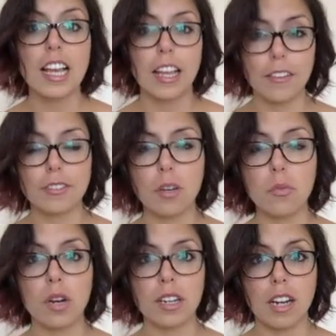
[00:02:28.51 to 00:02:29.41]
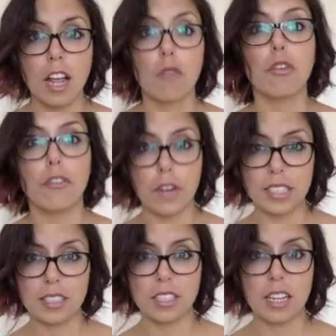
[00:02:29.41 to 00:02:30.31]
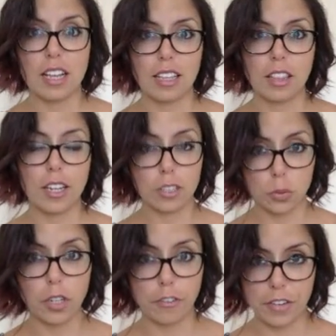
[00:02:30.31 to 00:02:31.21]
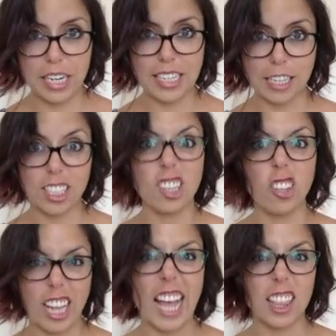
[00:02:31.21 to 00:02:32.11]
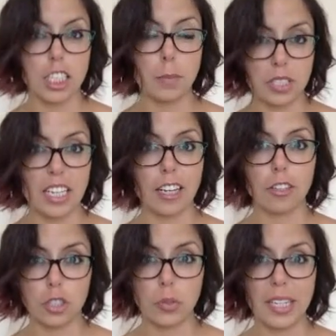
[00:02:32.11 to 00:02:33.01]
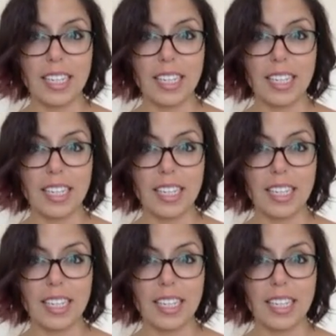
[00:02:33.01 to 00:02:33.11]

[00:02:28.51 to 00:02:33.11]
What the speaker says: if someone refreshed their Twitter feed to look at this particular tweet,